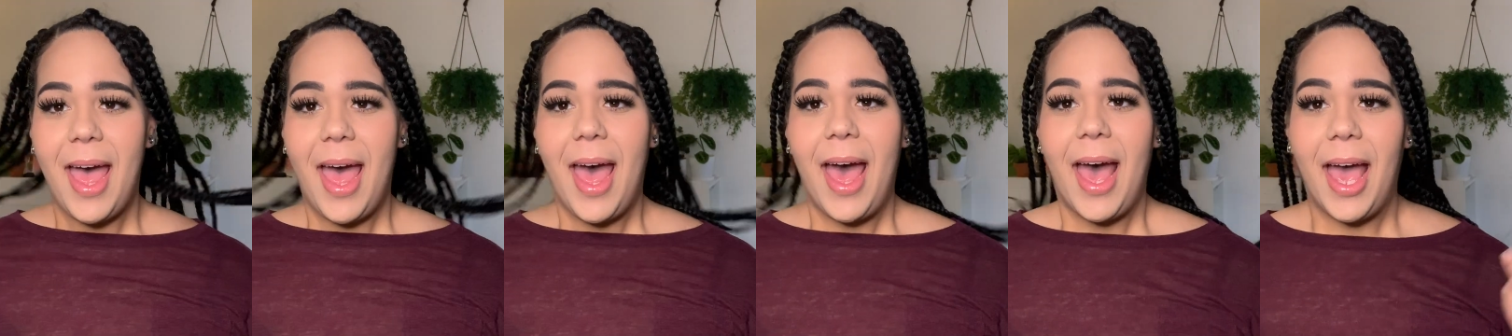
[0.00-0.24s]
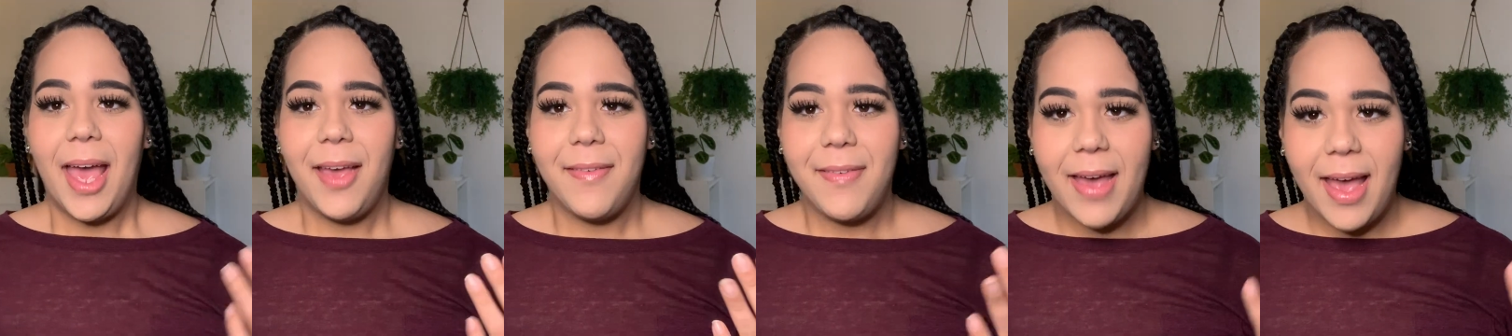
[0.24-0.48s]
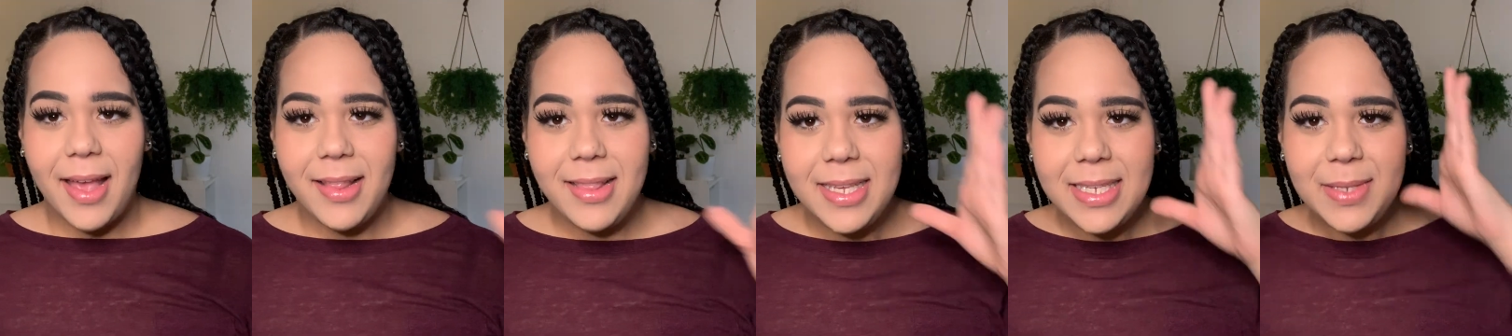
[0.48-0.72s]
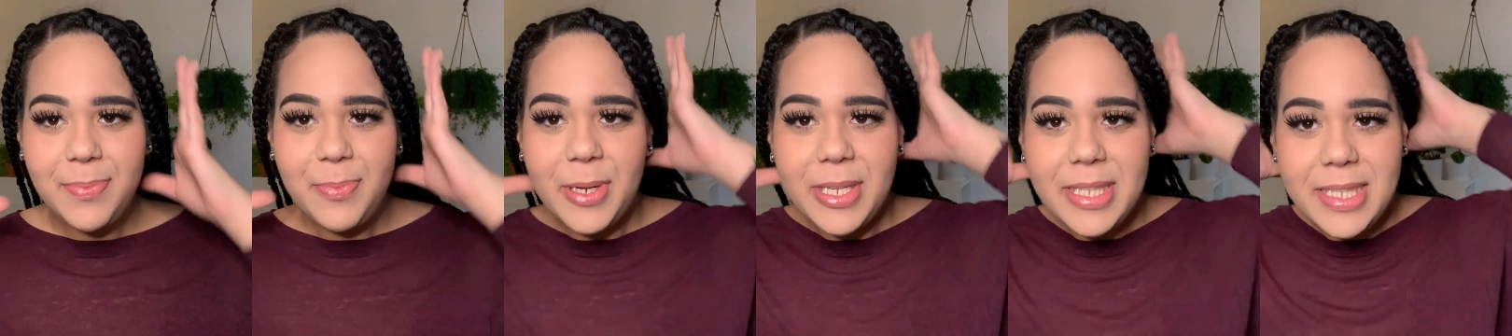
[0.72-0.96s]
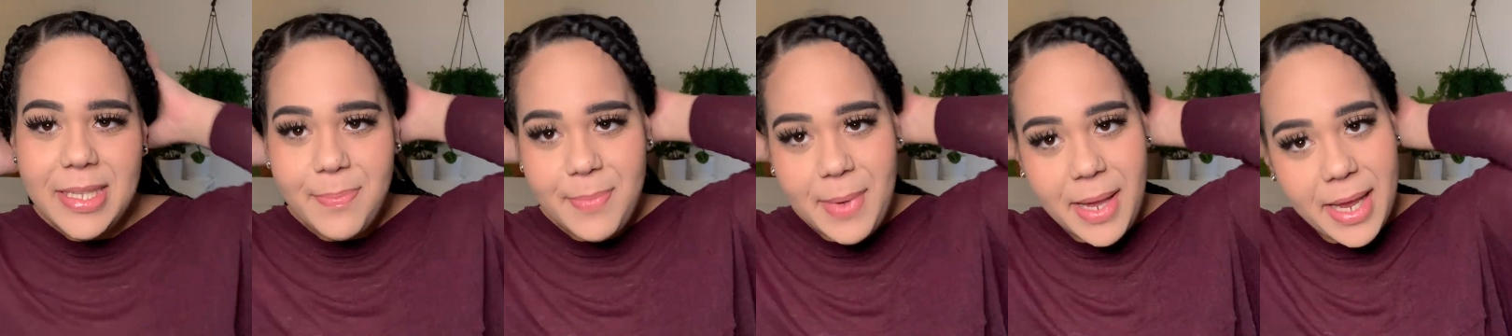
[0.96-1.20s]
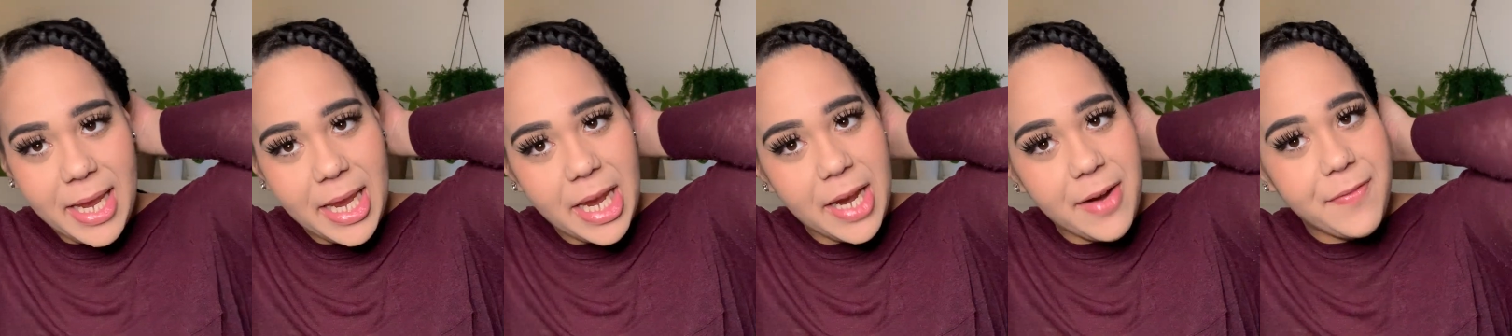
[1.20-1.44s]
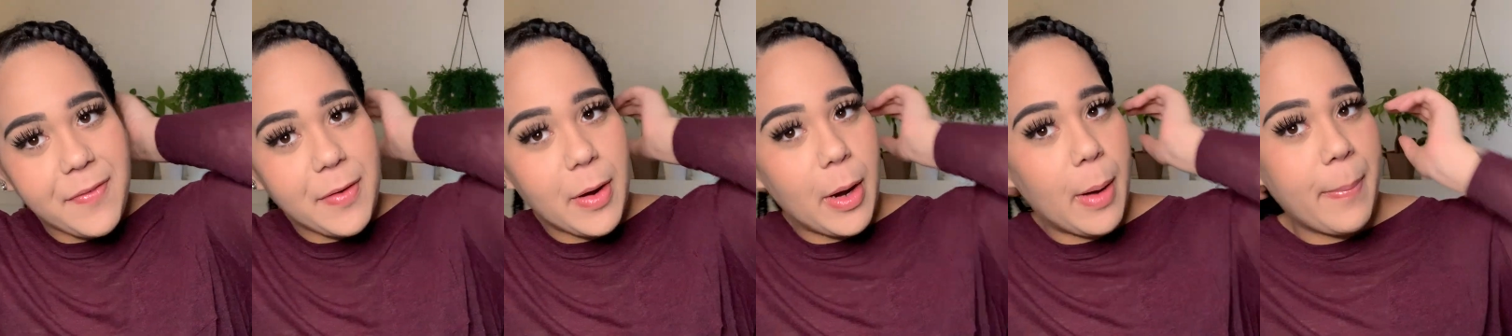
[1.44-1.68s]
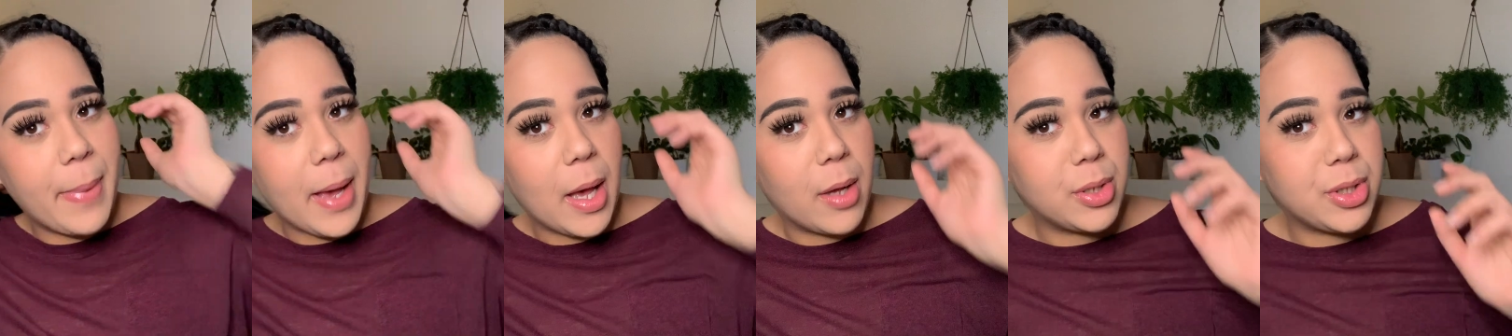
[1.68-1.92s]
I've had these braids in my hair for
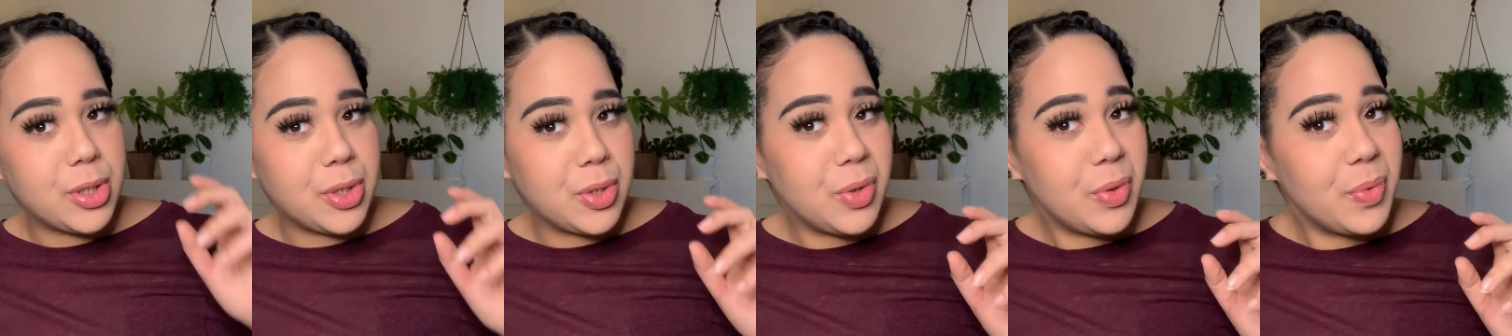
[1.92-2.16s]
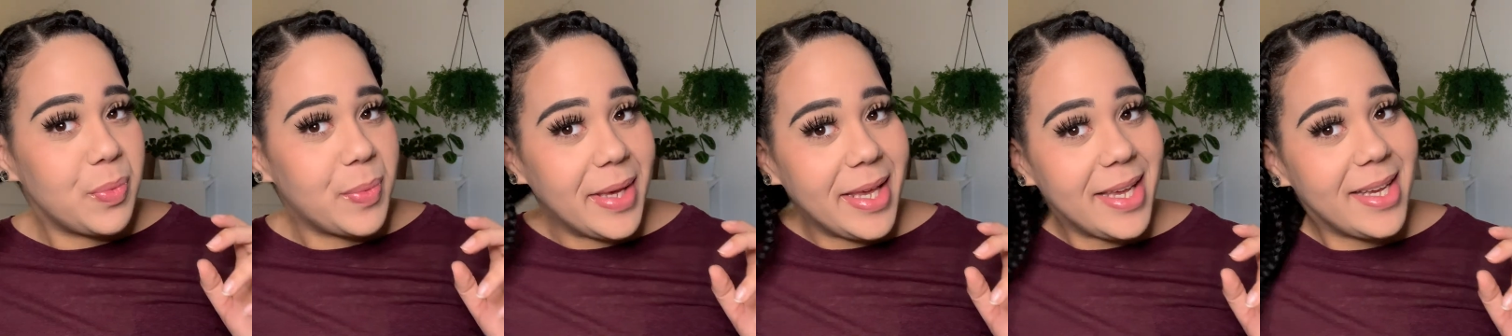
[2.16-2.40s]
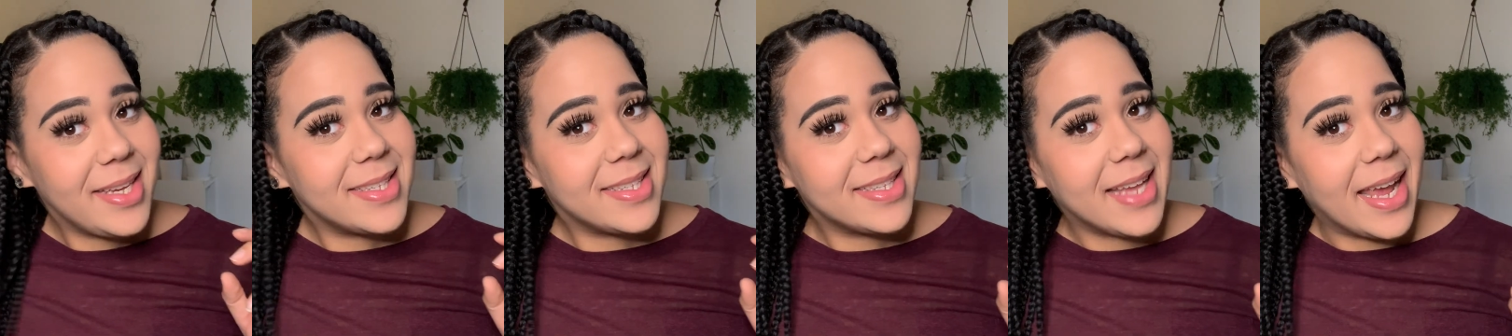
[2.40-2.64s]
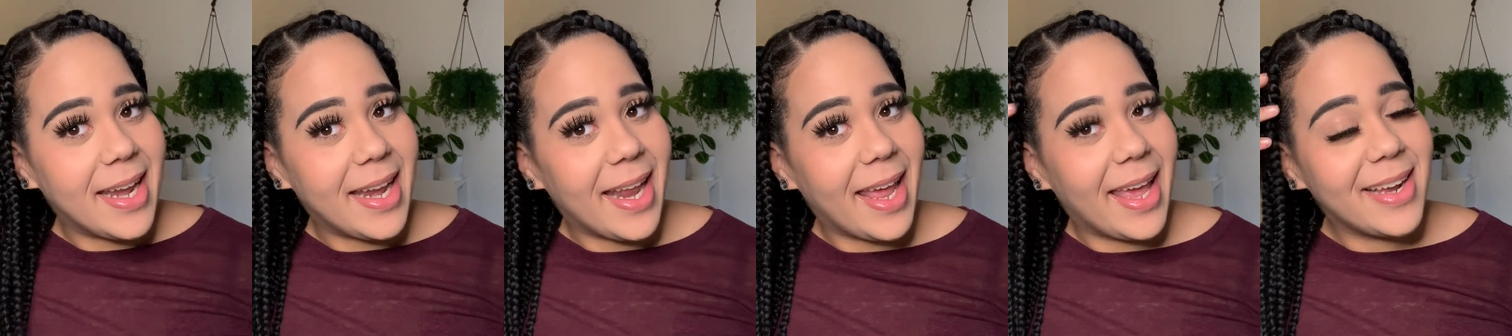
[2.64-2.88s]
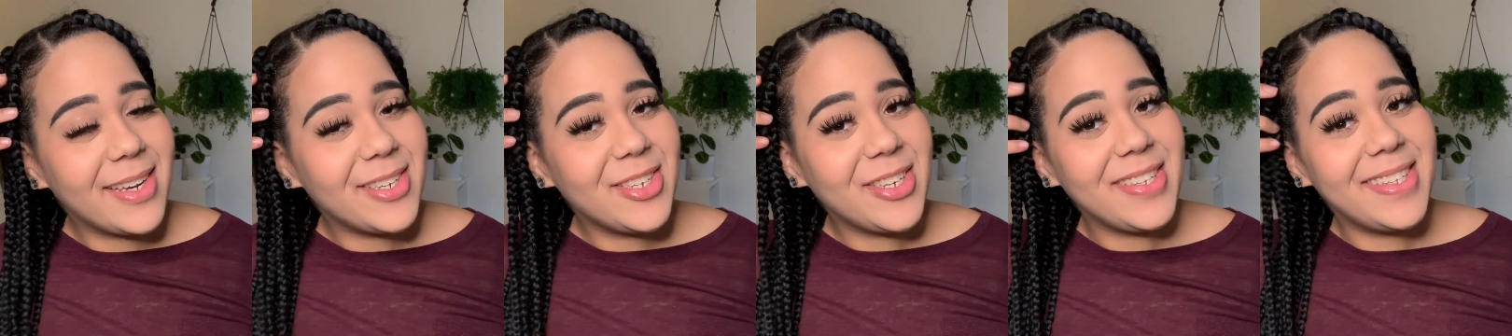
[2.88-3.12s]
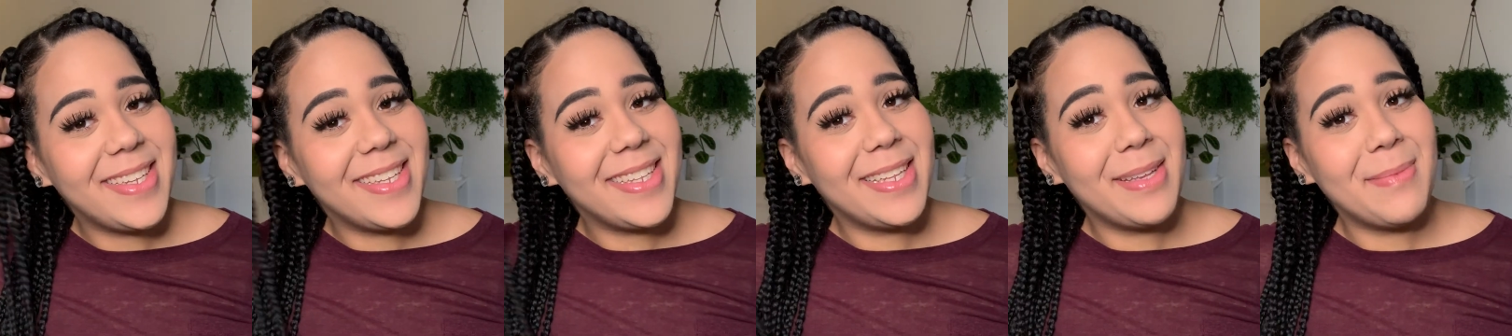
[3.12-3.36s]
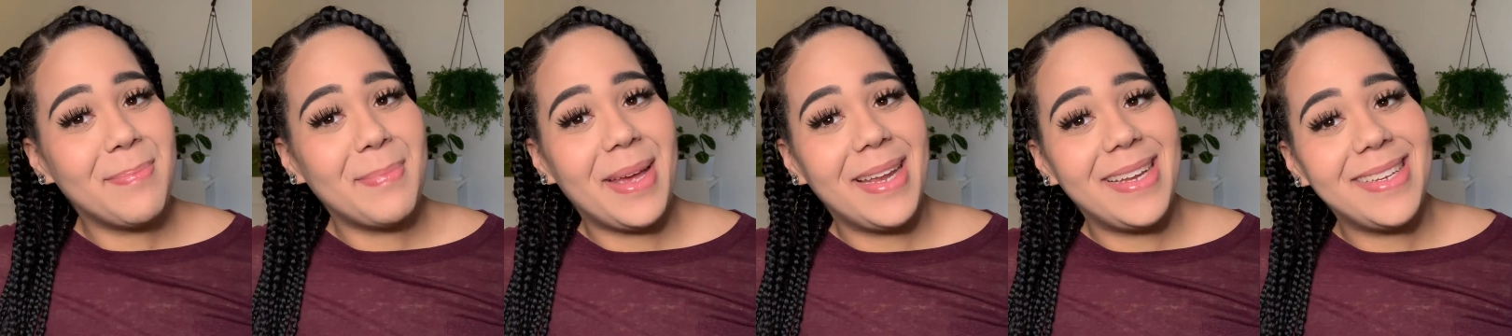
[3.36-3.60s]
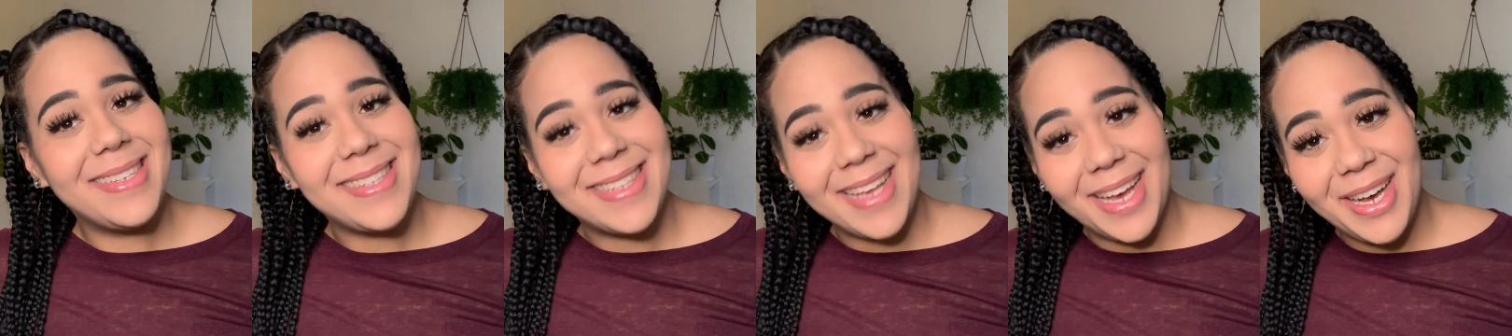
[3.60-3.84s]
about 2 weeks, and I actually did them
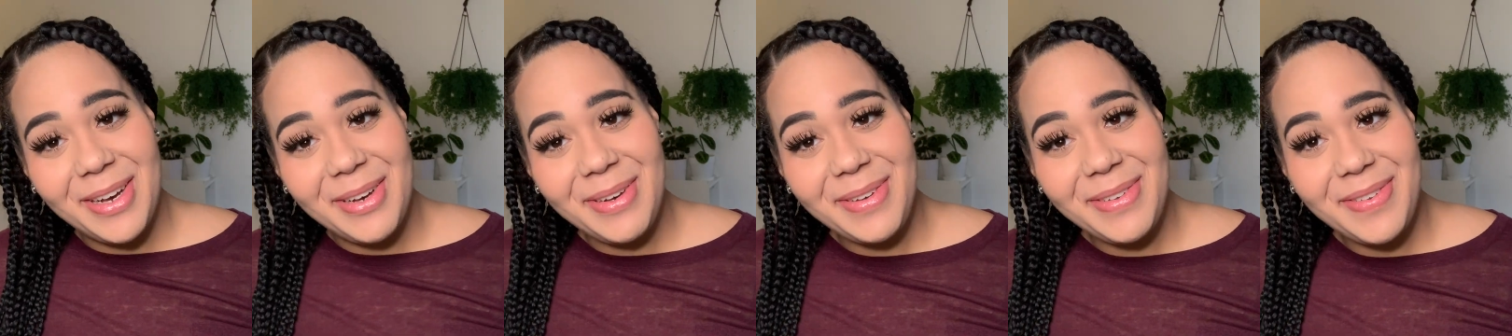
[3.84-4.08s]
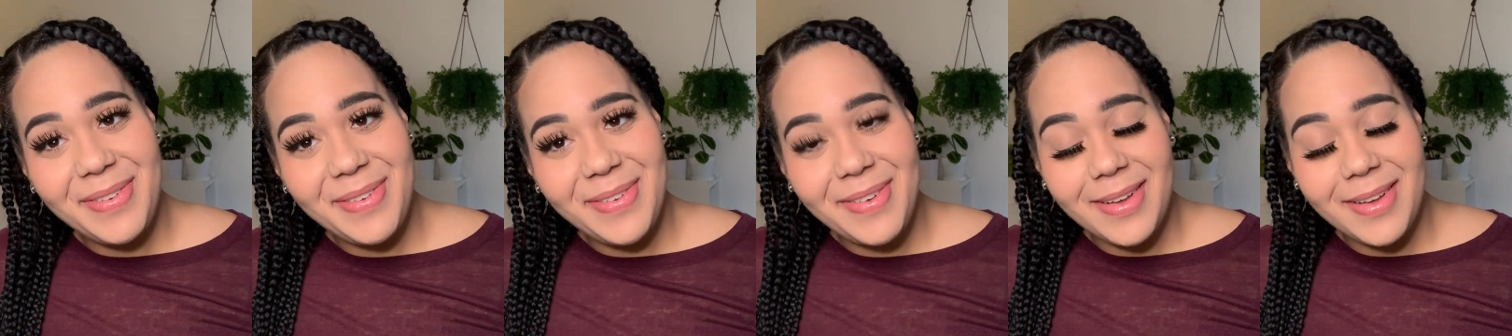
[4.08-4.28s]
myself,